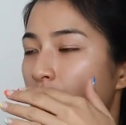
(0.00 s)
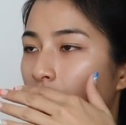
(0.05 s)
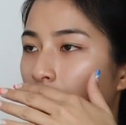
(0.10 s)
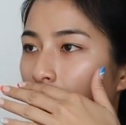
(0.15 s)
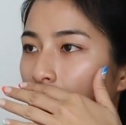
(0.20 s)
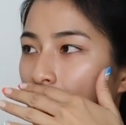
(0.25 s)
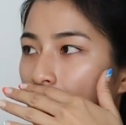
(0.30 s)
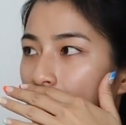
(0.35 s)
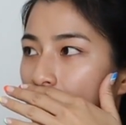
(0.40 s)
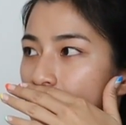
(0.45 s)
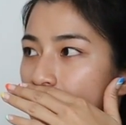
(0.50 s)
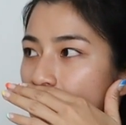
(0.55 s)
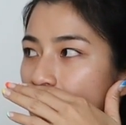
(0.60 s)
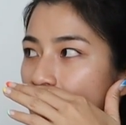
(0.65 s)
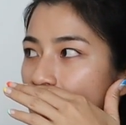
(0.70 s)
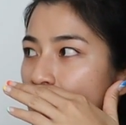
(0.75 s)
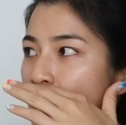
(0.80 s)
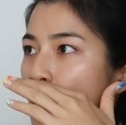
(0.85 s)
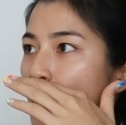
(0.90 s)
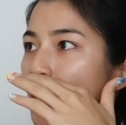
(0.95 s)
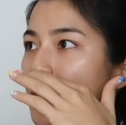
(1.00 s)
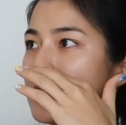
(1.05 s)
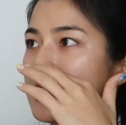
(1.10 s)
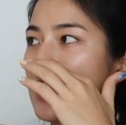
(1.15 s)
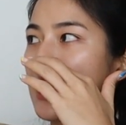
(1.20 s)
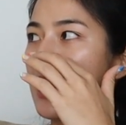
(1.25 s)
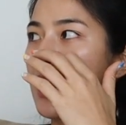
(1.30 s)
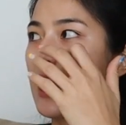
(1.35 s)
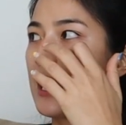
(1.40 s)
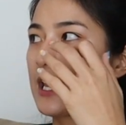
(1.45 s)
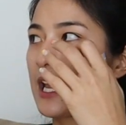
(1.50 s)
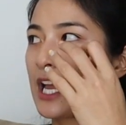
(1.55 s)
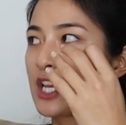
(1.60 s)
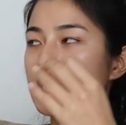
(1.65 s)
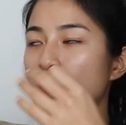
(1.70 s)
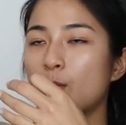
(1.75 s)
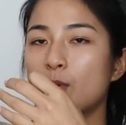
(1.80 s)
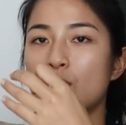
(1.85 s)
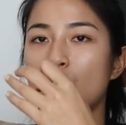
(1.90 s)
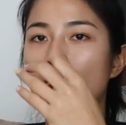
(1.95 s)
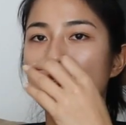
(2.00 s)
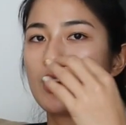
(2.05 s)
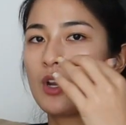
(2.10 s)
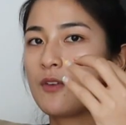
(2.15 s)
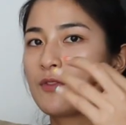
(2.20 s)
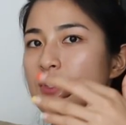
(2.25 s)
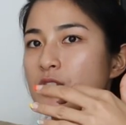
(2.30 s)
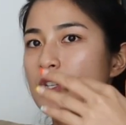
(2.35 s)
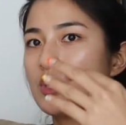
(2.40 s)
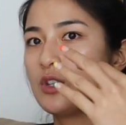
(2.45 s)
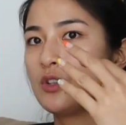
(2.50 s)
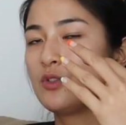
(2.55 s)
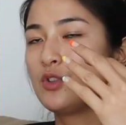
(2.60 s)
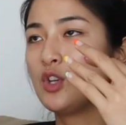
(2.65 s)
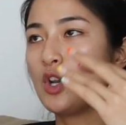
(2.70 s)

I catch up with her enough to,